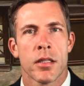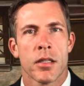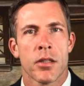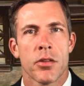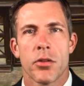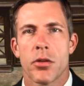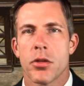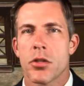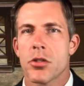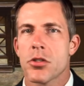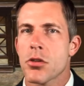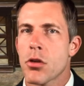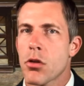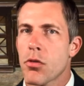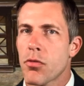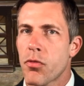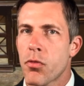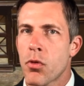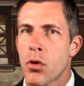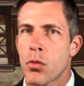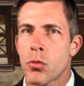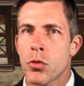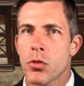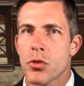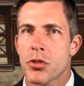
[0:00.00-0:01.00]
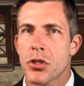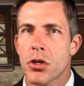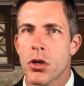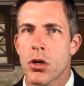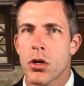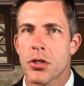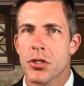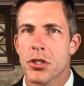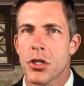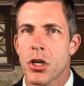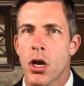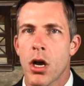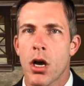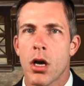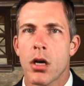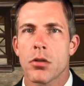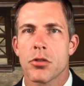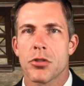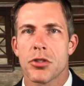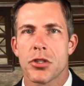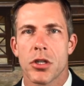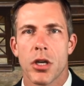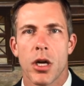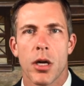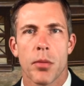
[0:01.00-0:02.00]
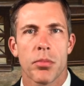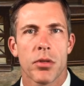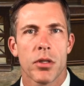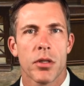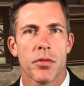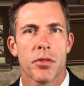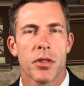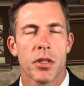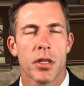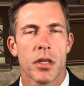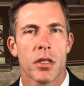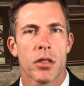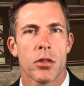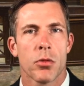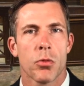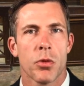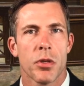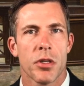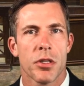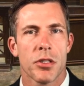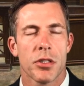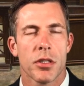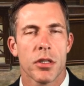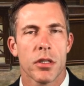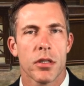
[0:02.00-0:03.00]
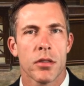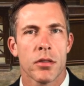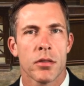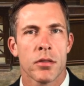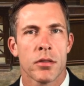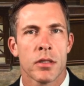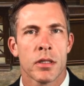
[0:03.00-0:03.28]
There is no formal charge called shoplifting in Louisiana.